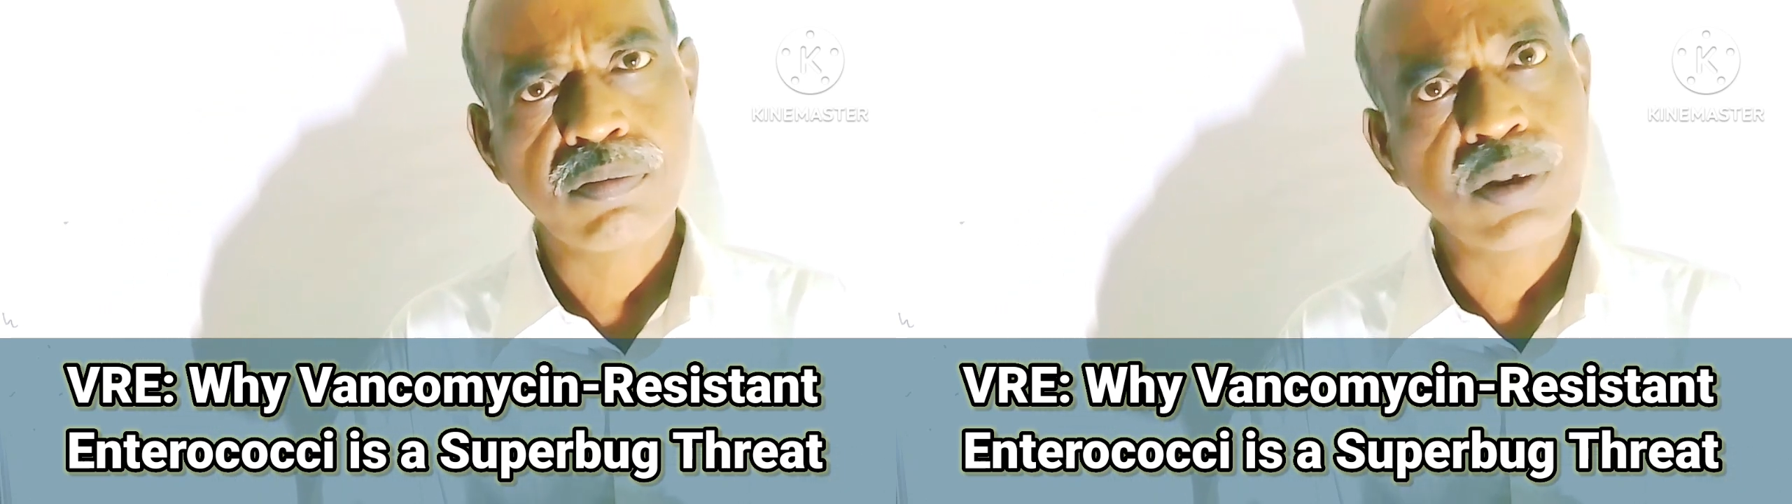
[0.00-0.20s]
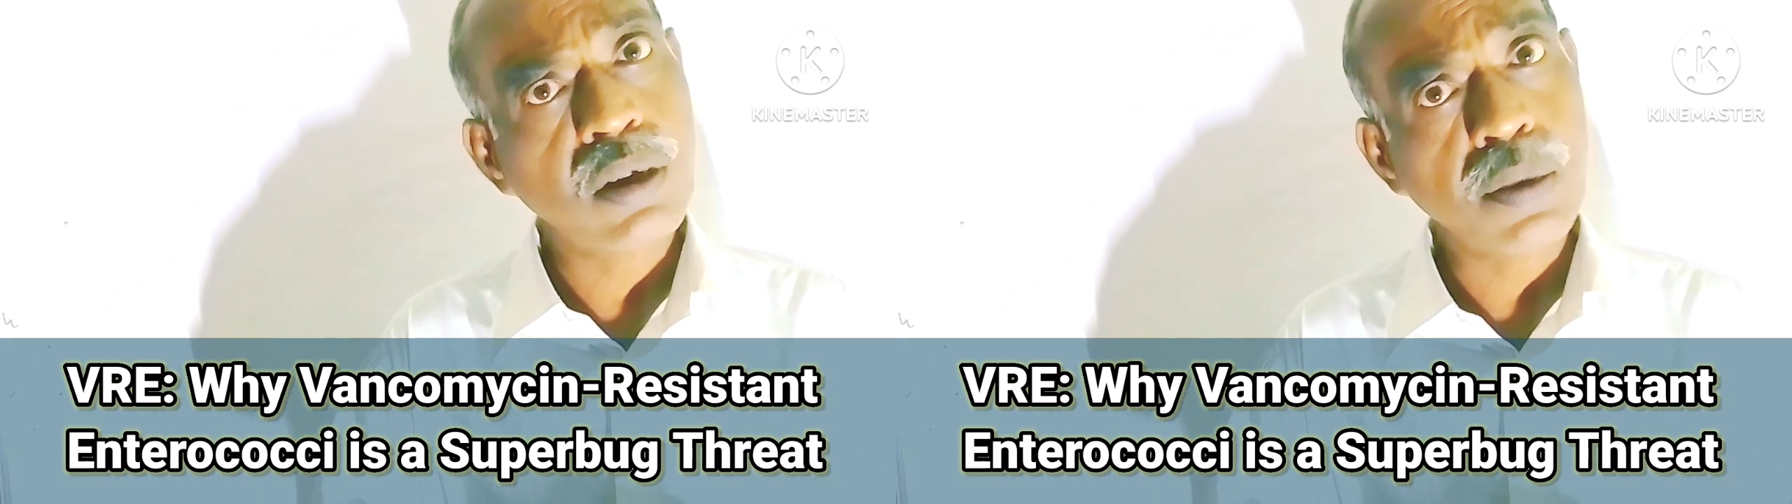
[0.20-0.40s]

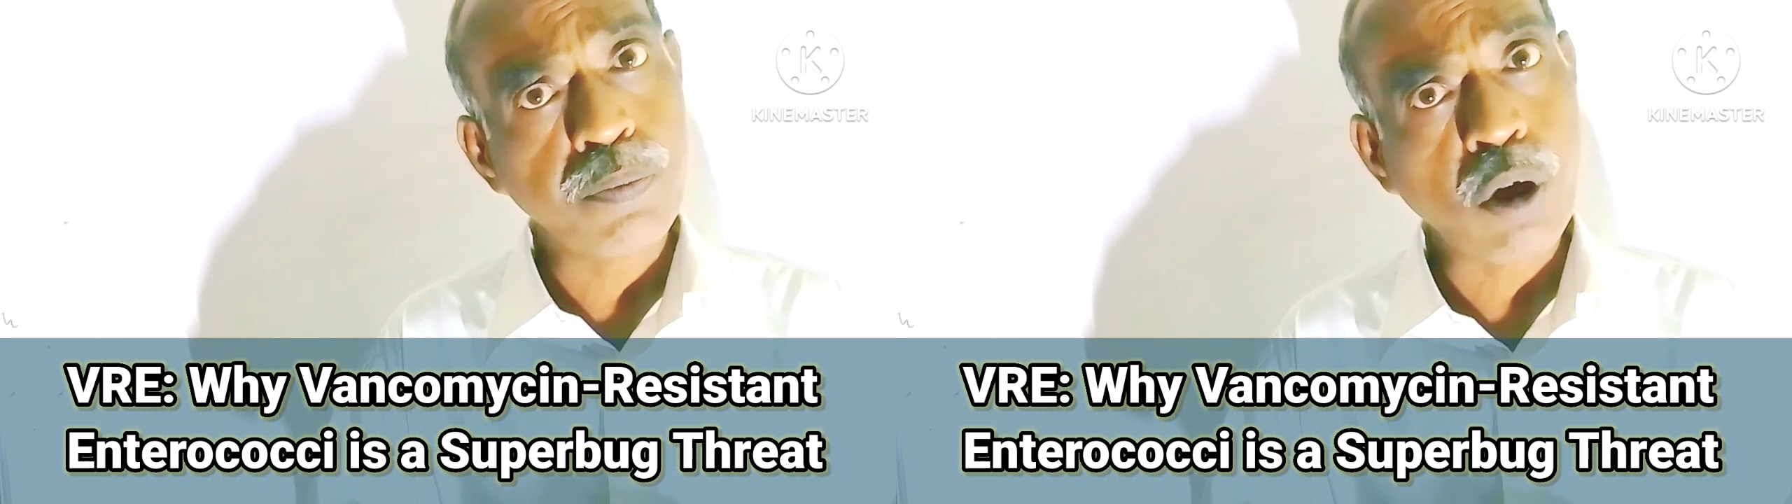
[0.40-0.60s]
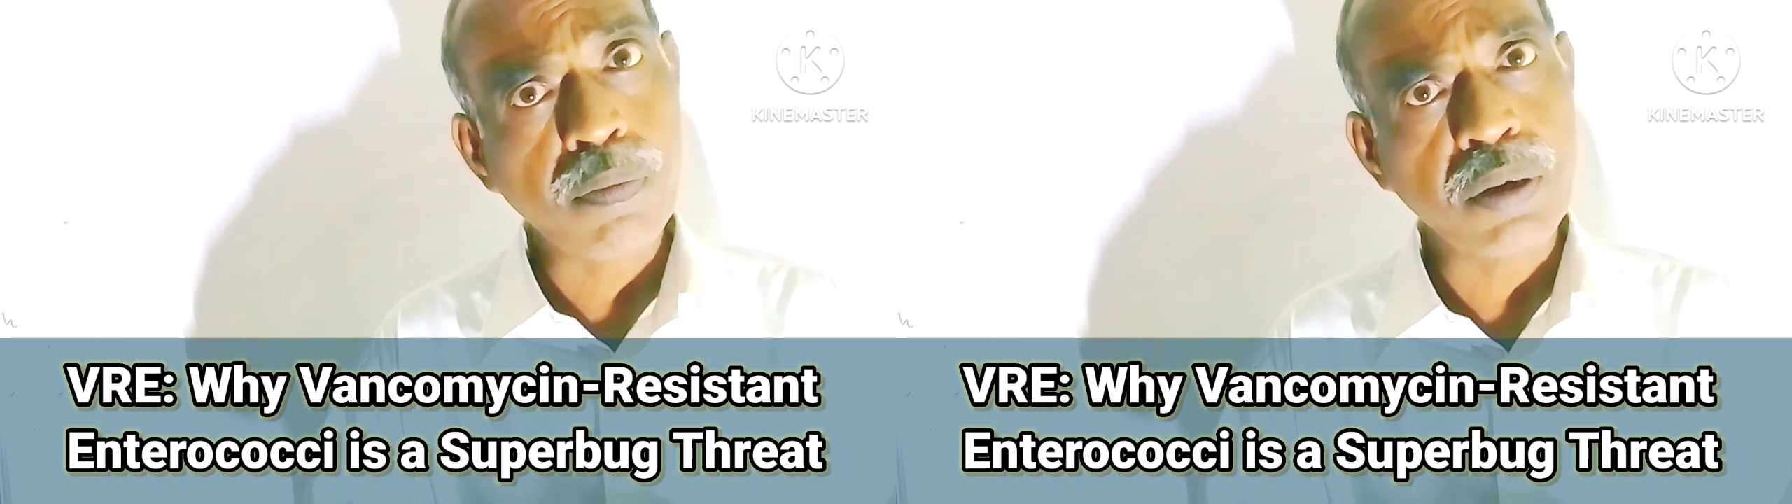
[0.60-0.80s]
There are
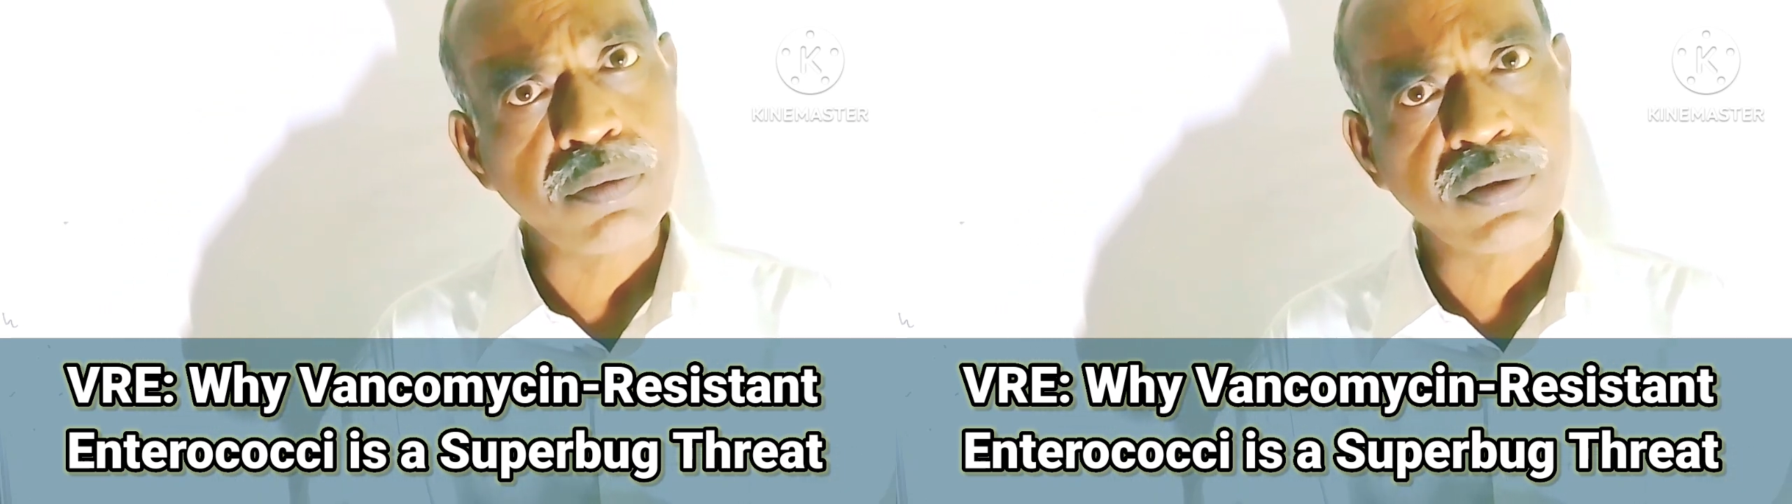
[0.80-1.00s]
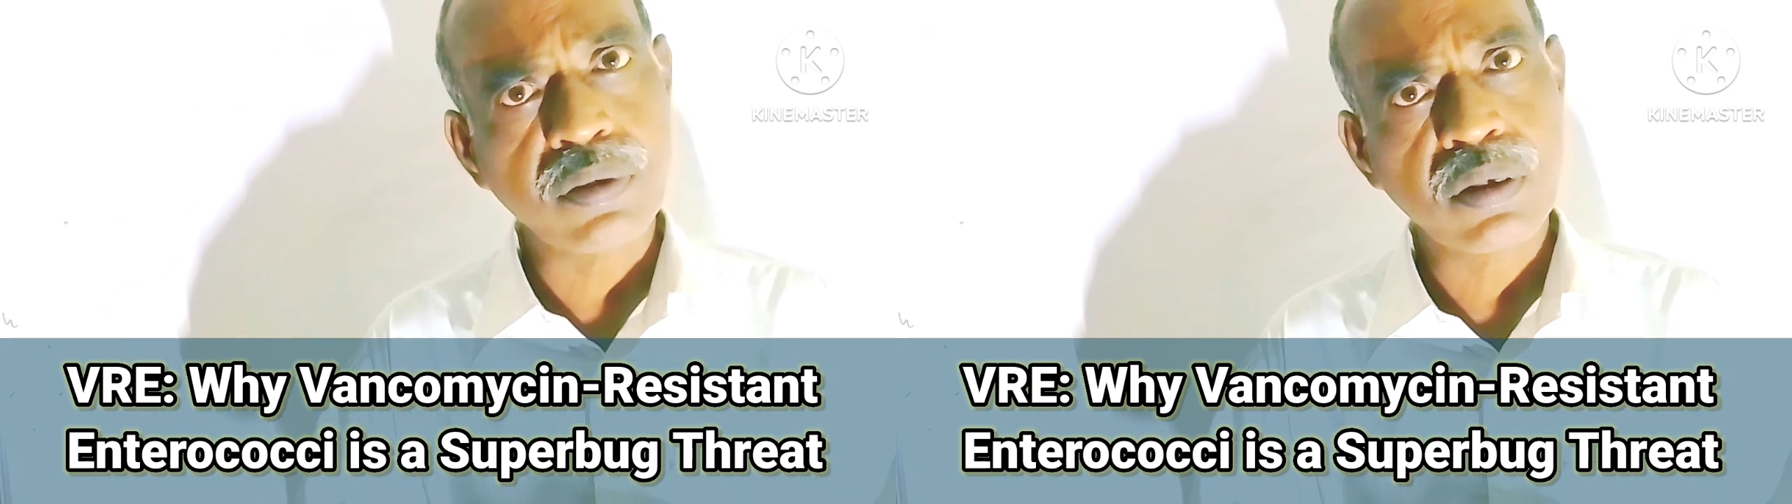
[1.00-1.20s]

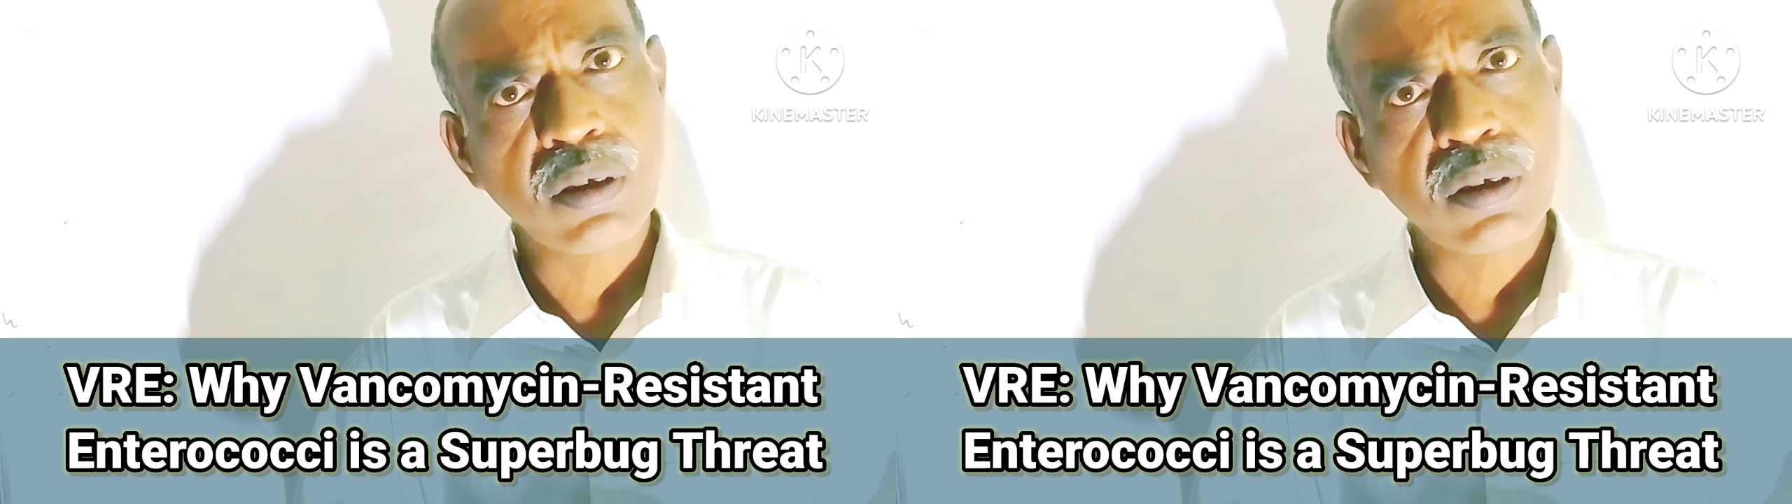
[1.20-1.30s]
problems,